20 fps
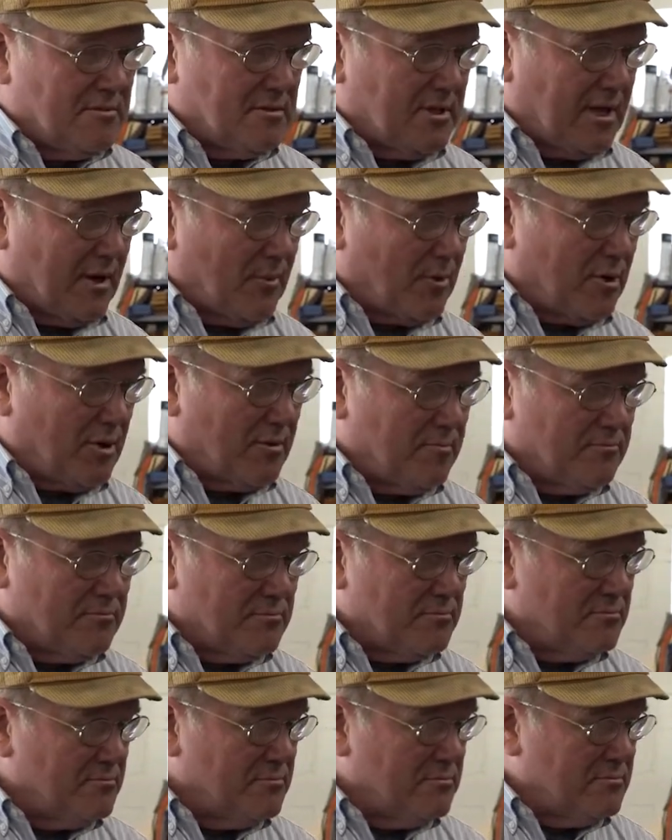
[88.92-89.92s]
They were
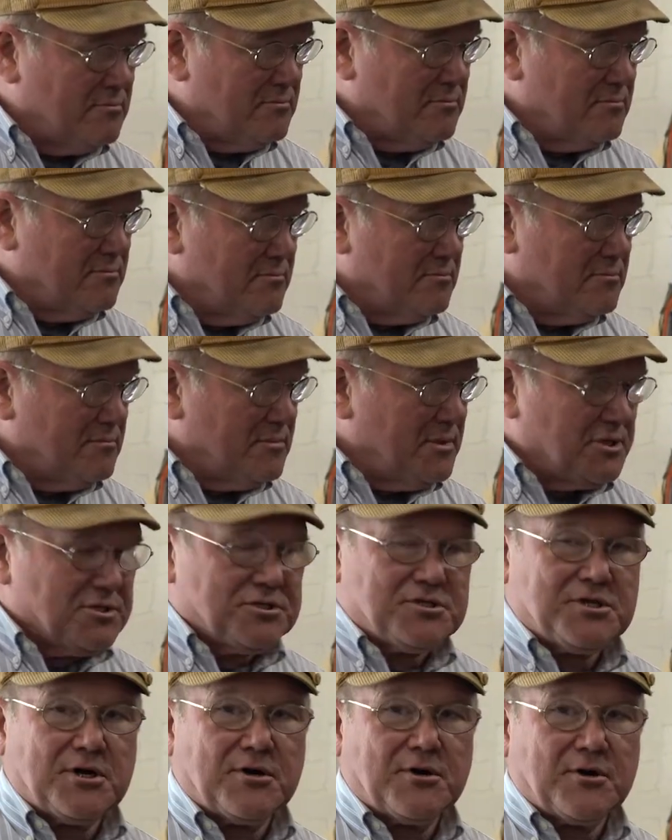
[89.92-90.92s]

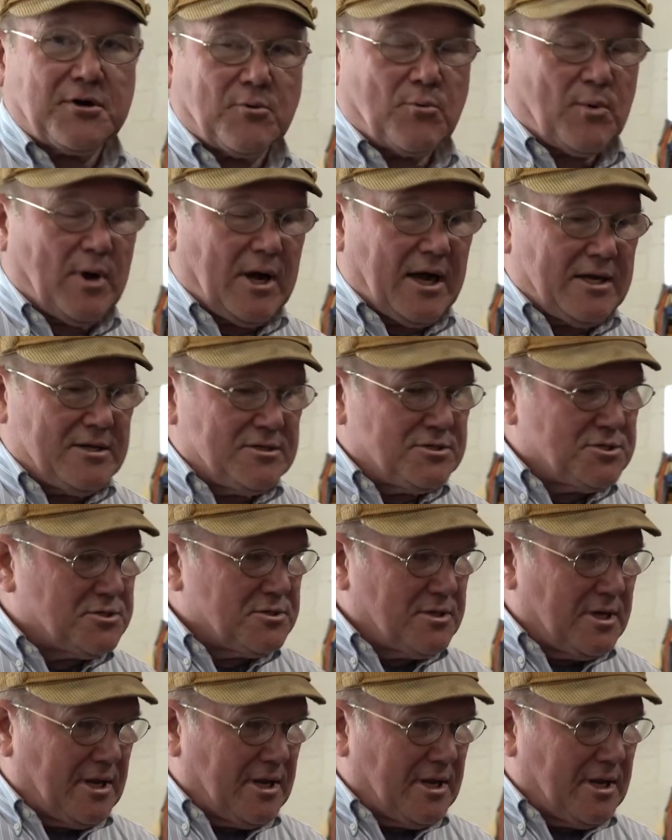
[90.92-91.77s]
interior-wise